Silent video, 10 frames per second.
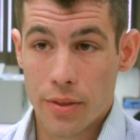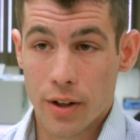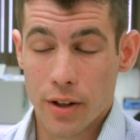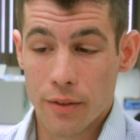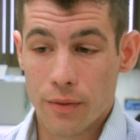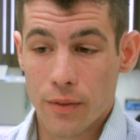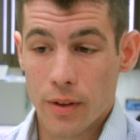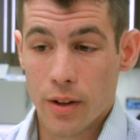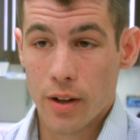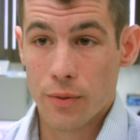I think if
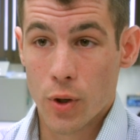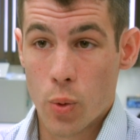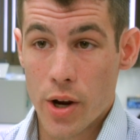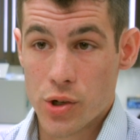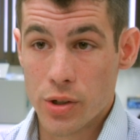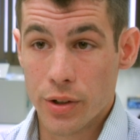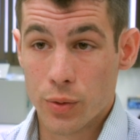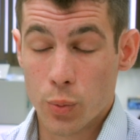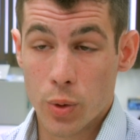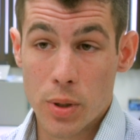the question
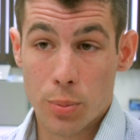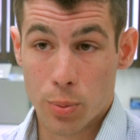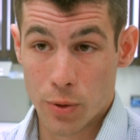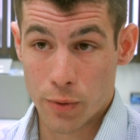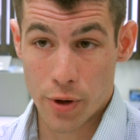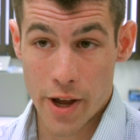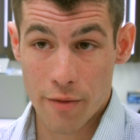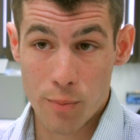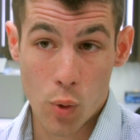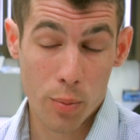is, would people prefer to
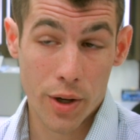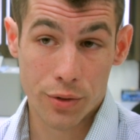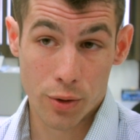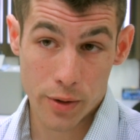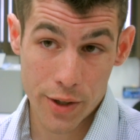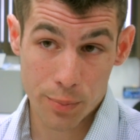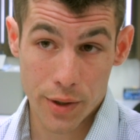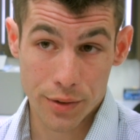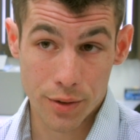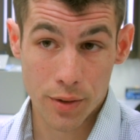have more muscle or less
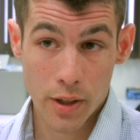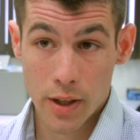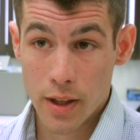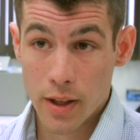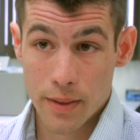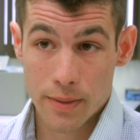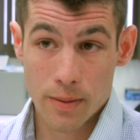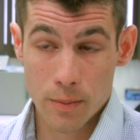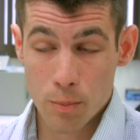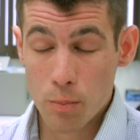muscle,
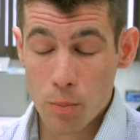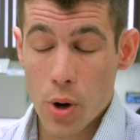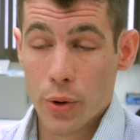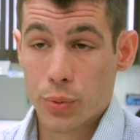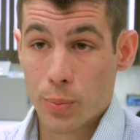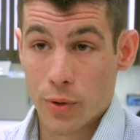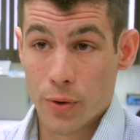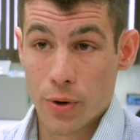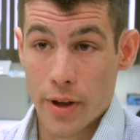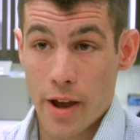most would
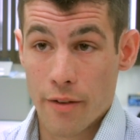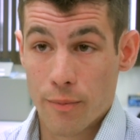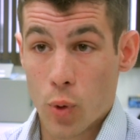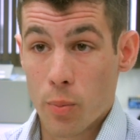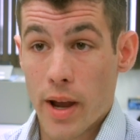prefer to have more